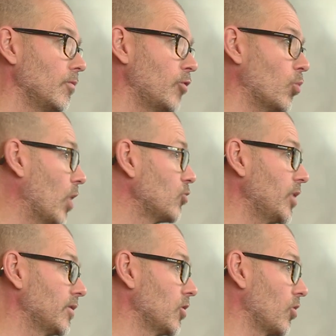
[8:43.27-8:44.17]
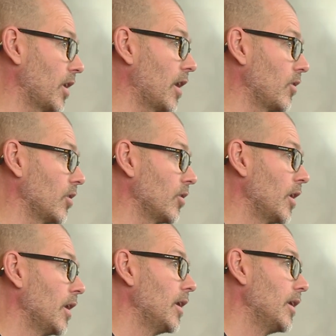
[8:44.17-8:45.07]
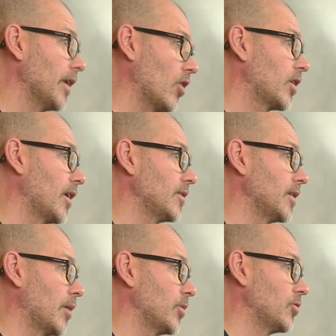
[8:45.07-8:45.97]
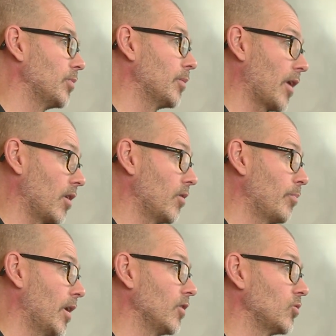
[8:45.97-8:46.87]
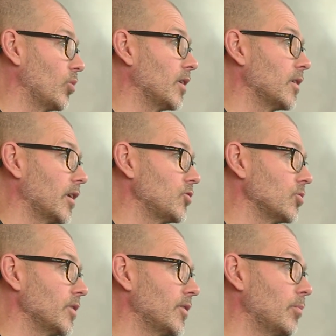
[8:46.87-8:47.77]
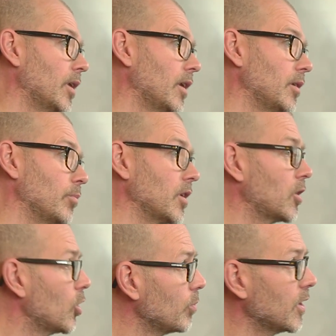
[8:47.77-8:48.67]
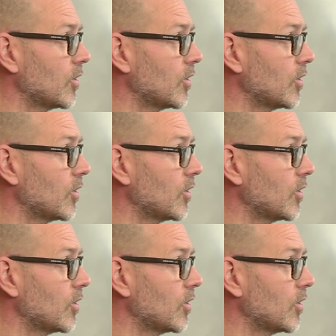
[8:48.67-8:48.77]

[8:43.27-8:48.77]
for one reason or the other. In our case, it happens to be parents with intellectual disability, but it could be